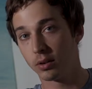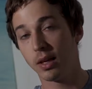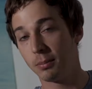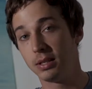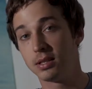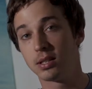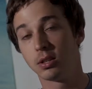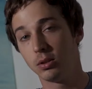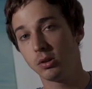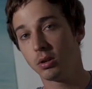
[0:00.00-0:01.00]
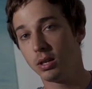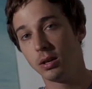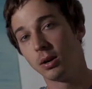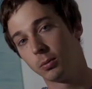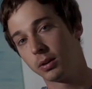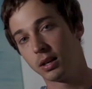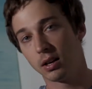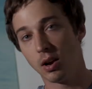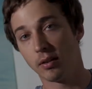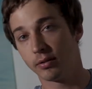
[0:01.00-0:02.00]
That means usually we get
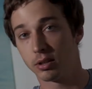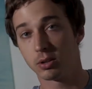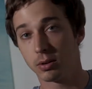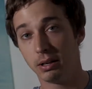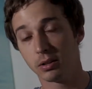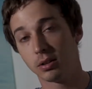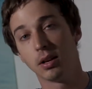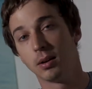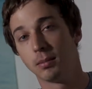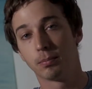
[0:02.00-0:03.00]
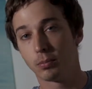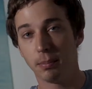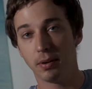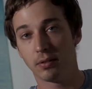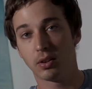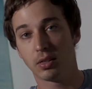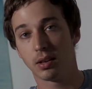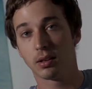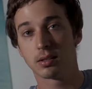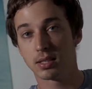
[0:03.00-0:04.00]
it off our trailer, prep
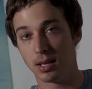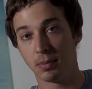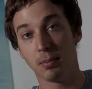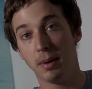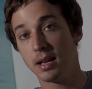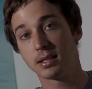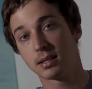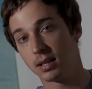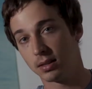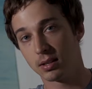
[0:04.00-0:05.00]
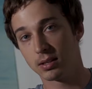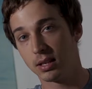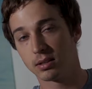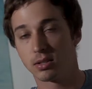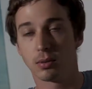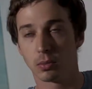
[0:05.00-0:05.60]
everything, step the mast, get the sails on.